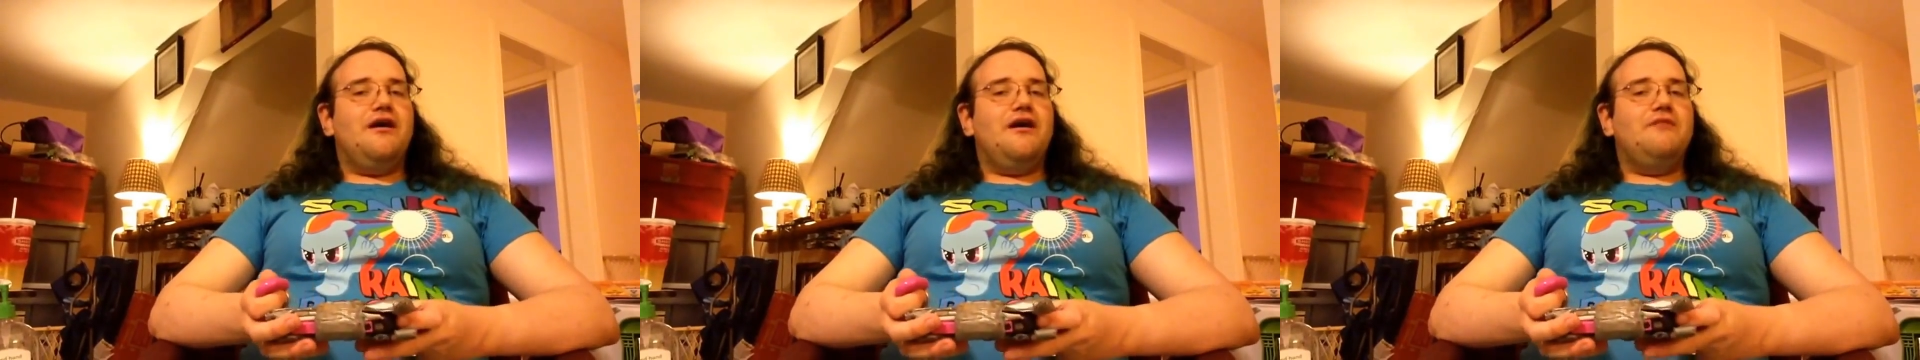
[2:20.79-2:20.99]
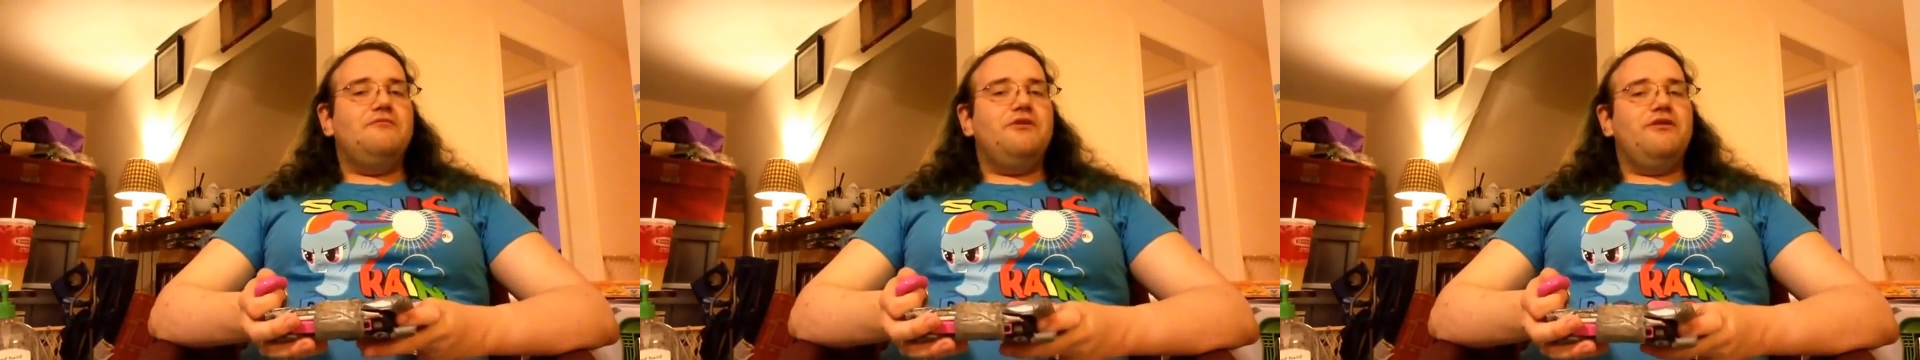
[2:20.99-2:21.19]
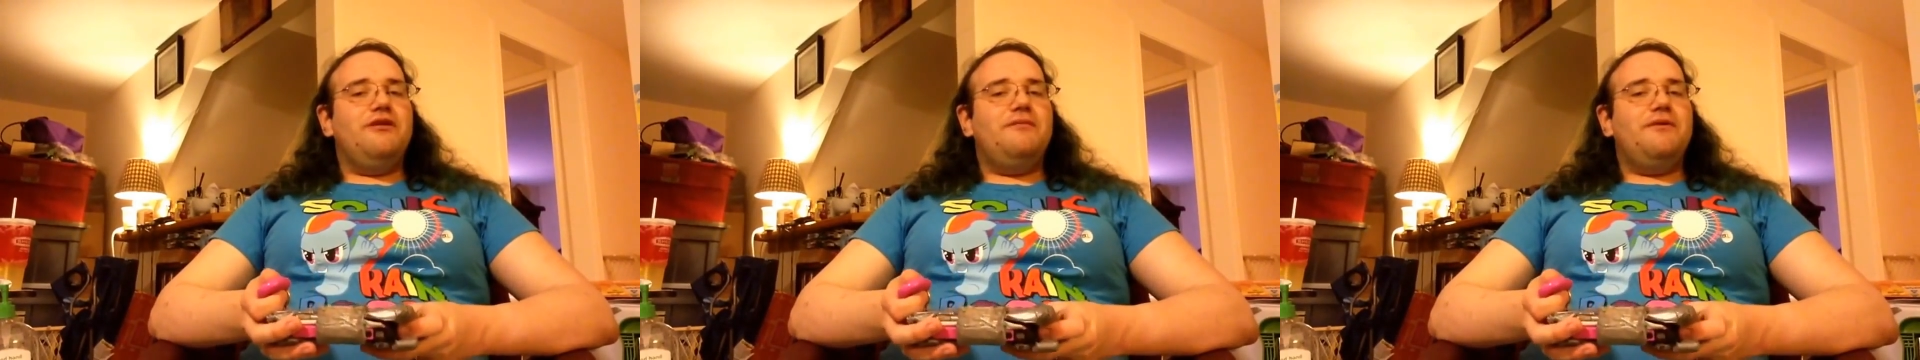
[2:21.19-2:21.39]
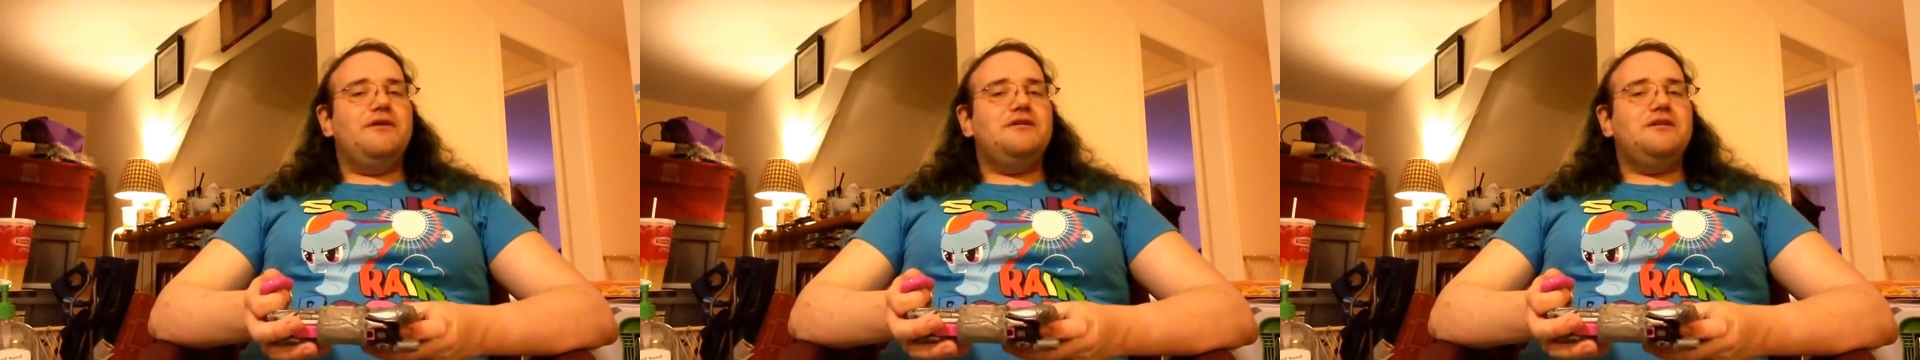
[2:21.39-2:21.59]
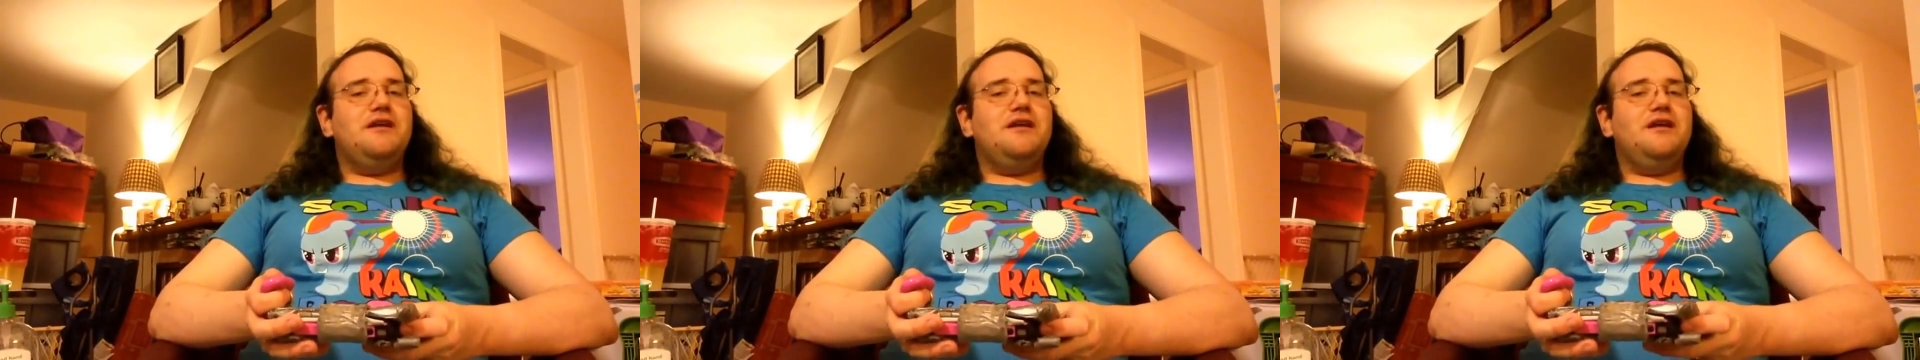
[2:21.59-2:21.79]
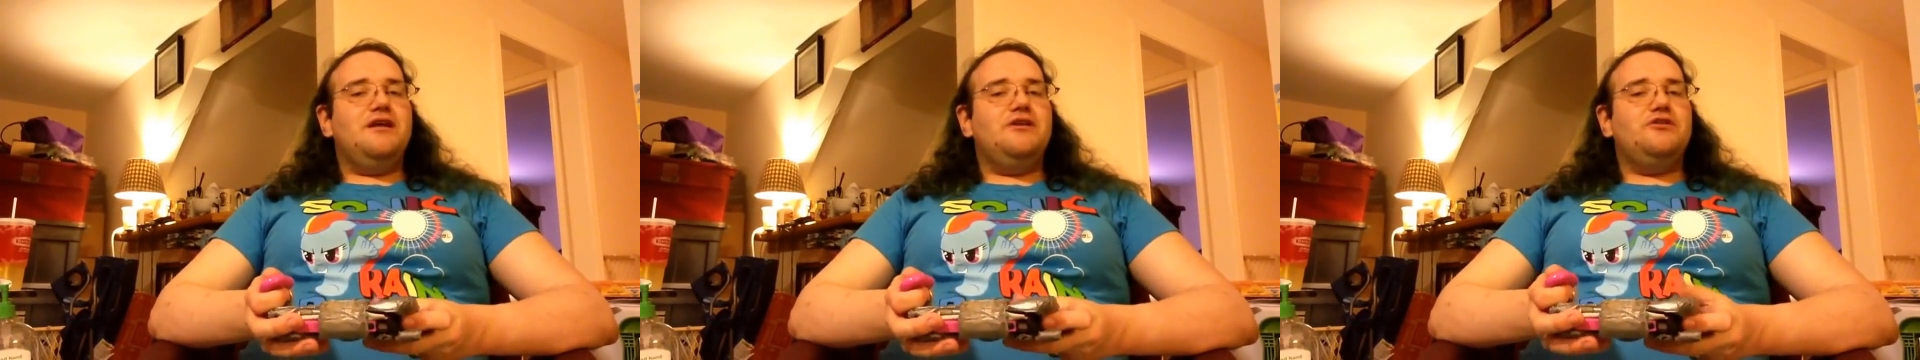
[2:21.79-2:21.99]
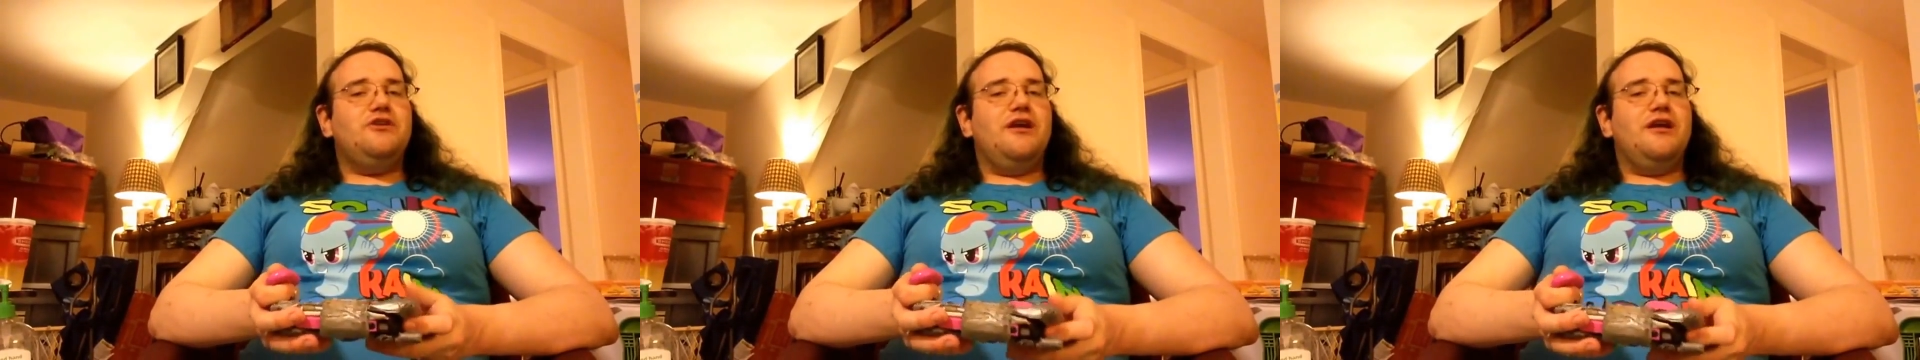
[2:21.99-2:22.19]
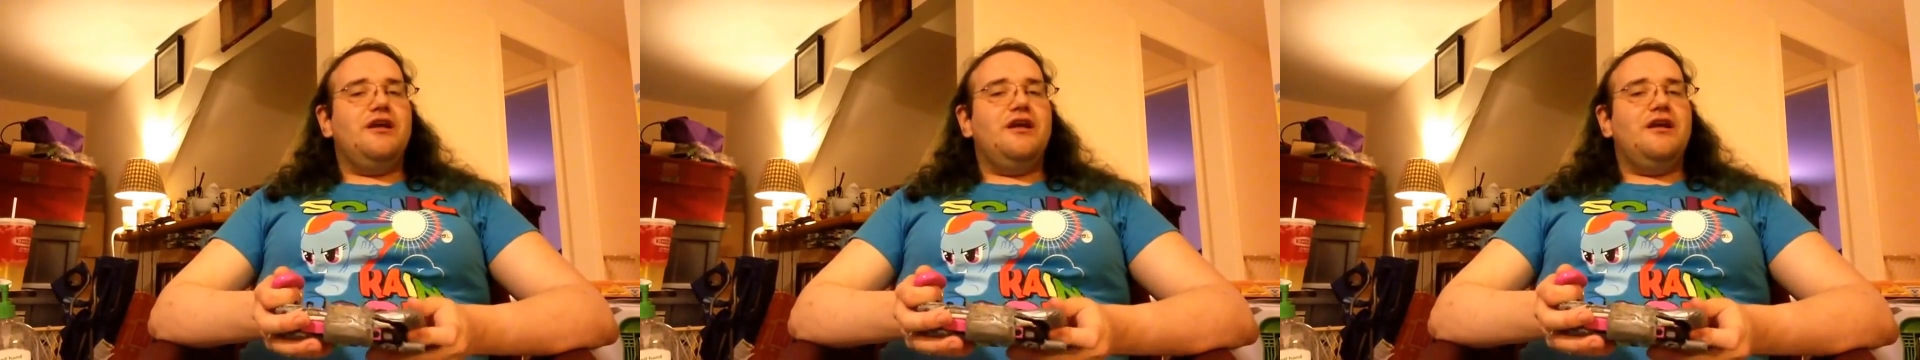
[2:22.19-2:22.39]
I'm doing the best I can to
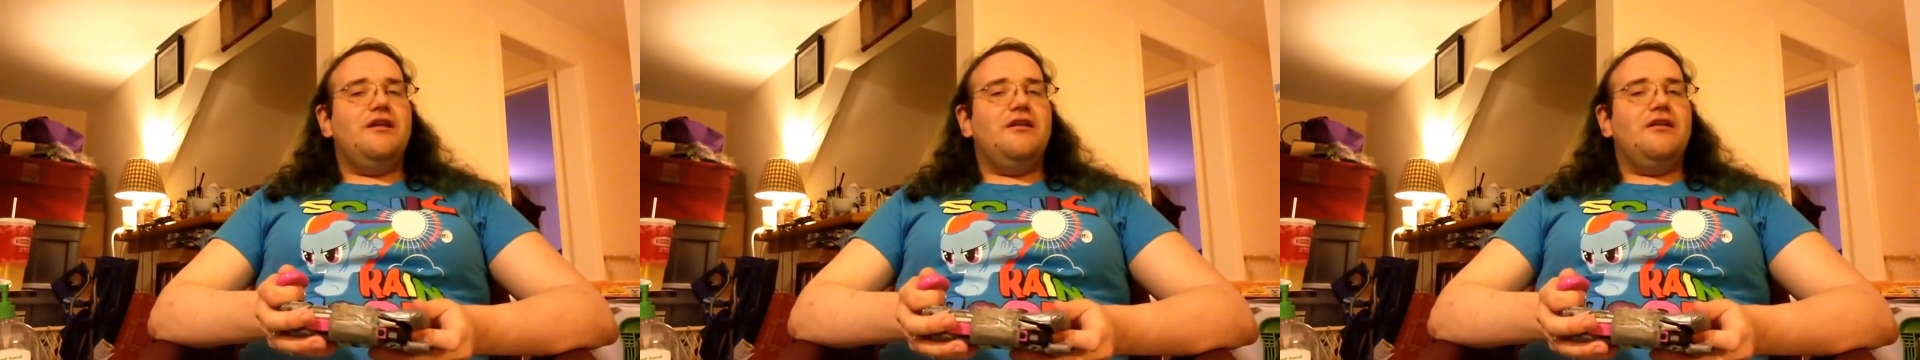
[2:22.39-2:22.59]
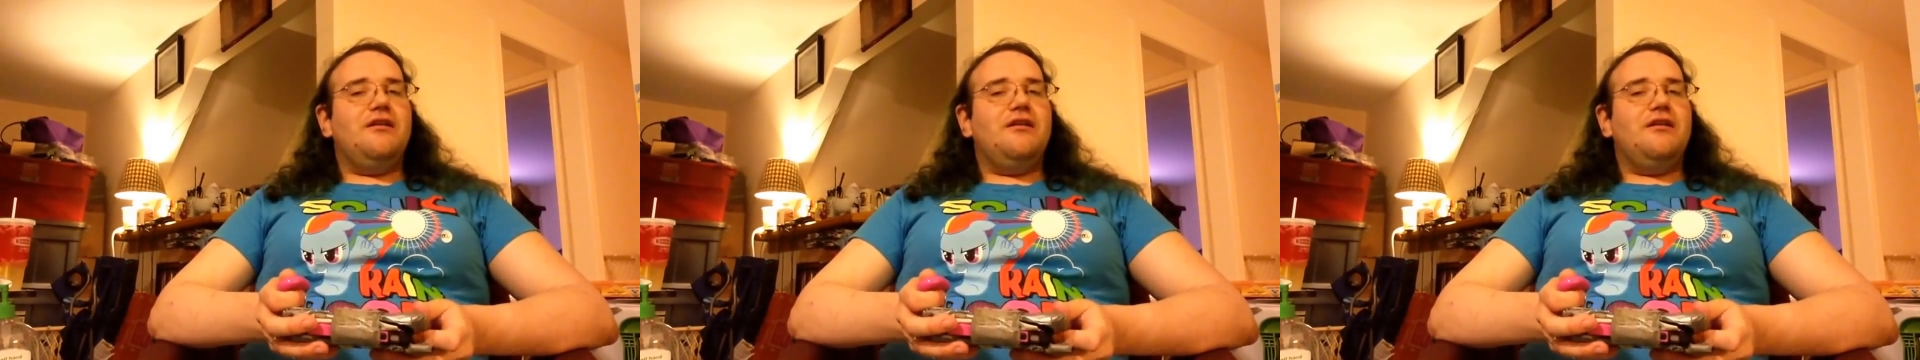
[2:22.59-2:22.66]
try to get